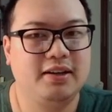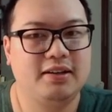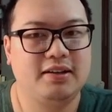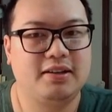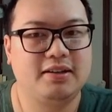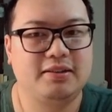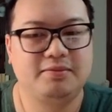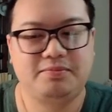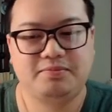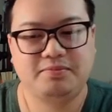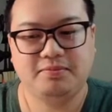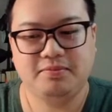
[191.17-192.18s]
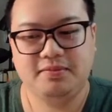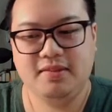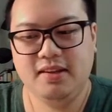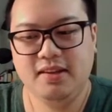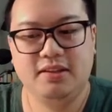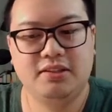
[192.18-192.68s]

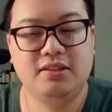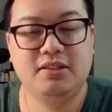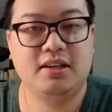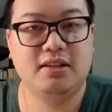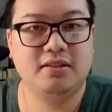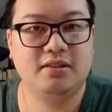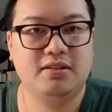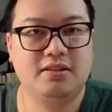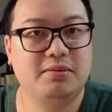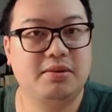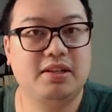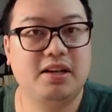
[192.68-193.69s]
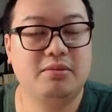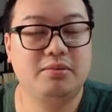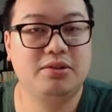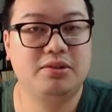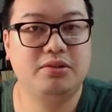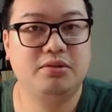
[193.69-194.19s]
It's just not something that I'm
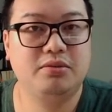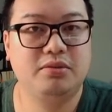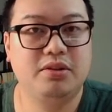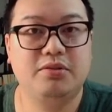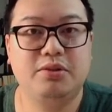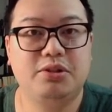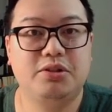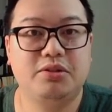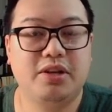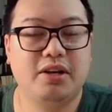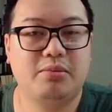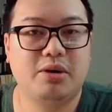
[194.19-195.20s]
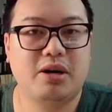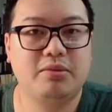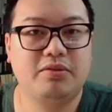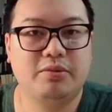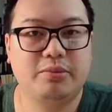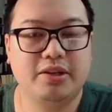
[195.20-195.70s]
into. In the future, yeah,
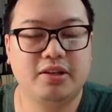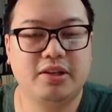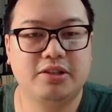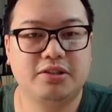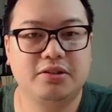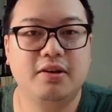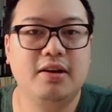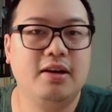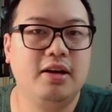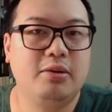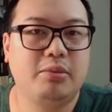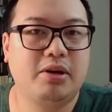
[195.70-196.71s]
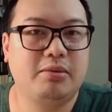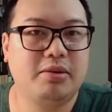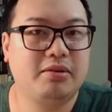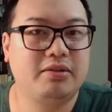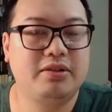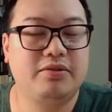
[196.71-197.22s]
probably for my collection, but I'm
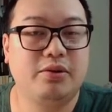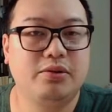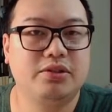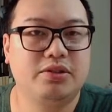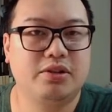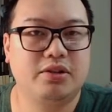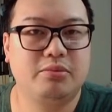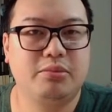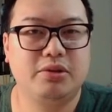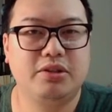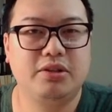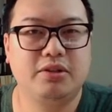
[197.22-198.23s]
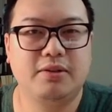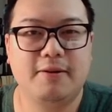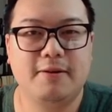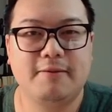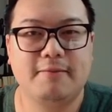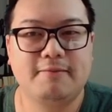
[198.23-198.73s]
not really focused on building
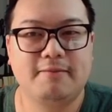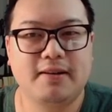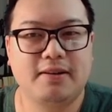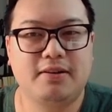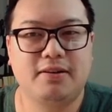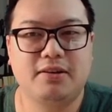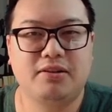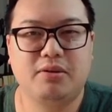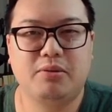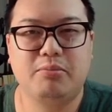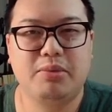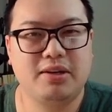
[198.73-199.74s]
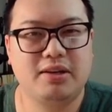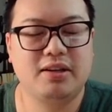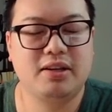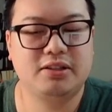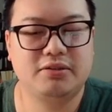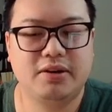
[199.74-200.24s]
like a big
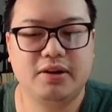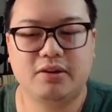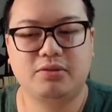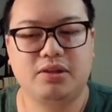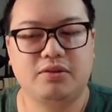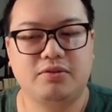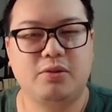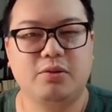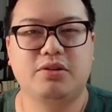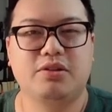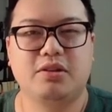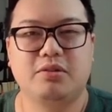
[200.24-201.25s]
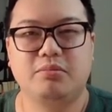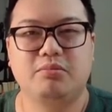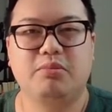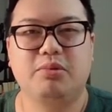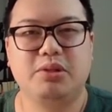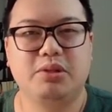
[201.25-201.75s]
collection right now. I'm trying to focus on
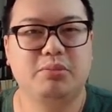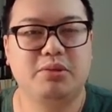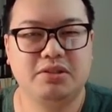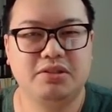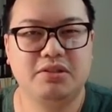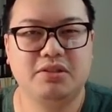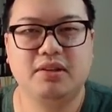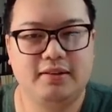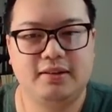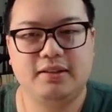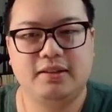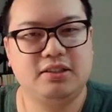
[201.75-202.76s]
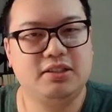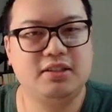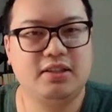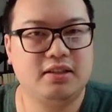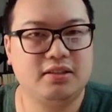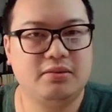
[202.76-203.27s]
building a business. It's just
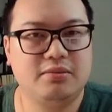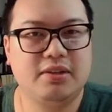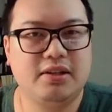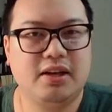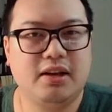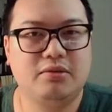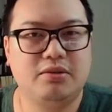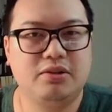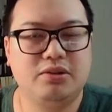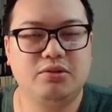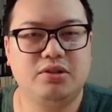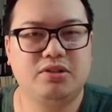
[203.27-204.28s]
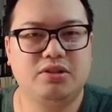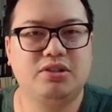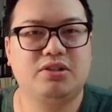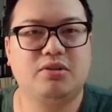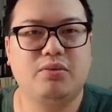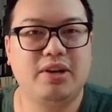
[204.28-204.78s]
not something that I want to do, because
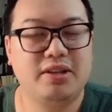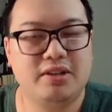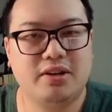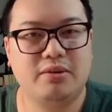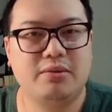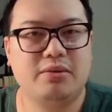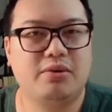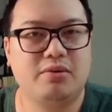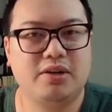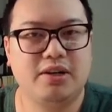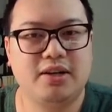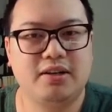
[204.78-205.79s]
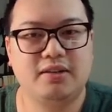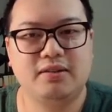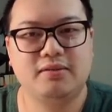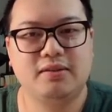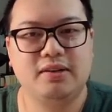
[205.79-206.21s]
just the wait time and whatnot, and